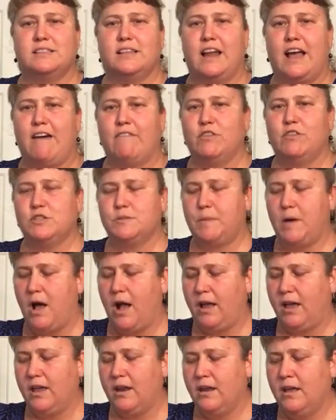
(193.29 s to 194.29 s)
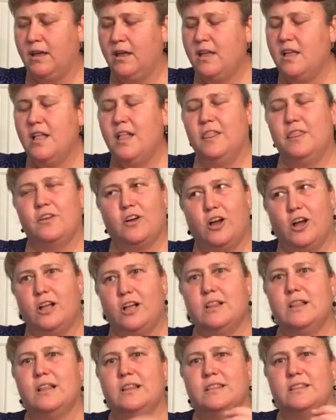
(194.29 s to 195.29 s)
that have this pocket, they're
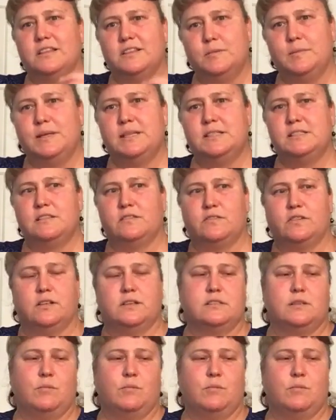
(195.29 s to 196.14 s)
all a little bit different.